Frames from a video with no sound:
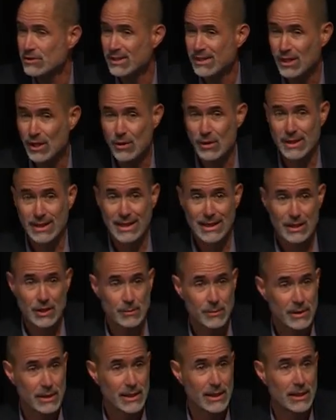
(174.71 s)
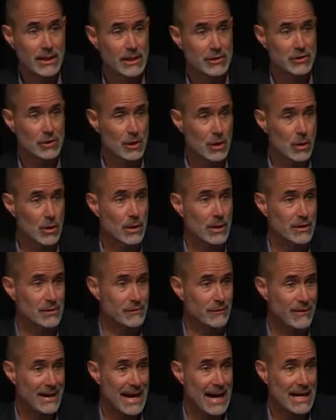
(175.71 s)
And you know, in a community that's growing as
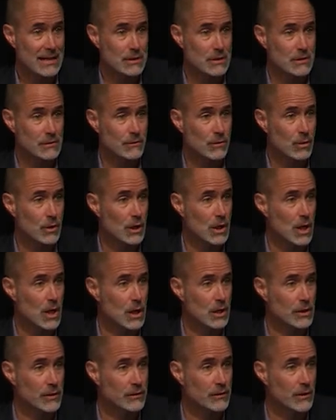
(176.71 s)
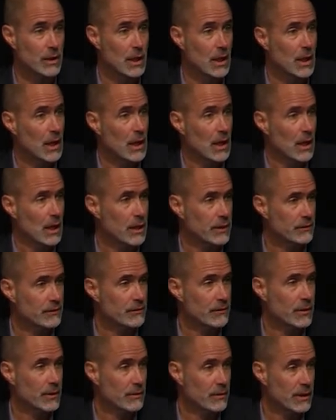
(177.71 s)
fast as Fort Collins on the
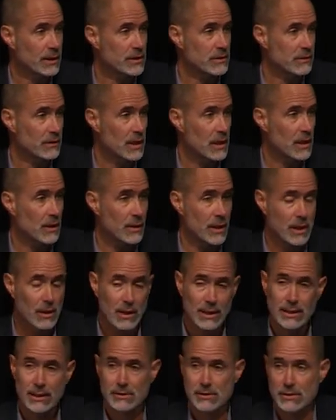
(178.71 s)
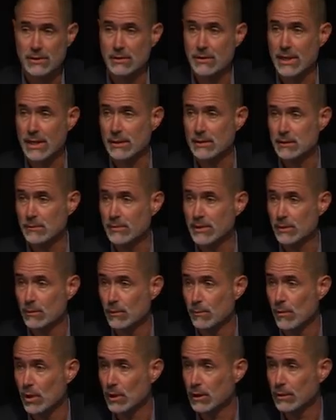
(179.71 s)
Front Range of Colorado, I consider that to be
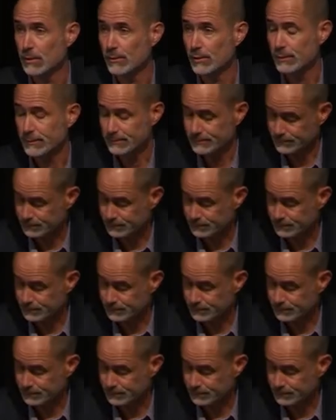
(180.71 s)
remarkable.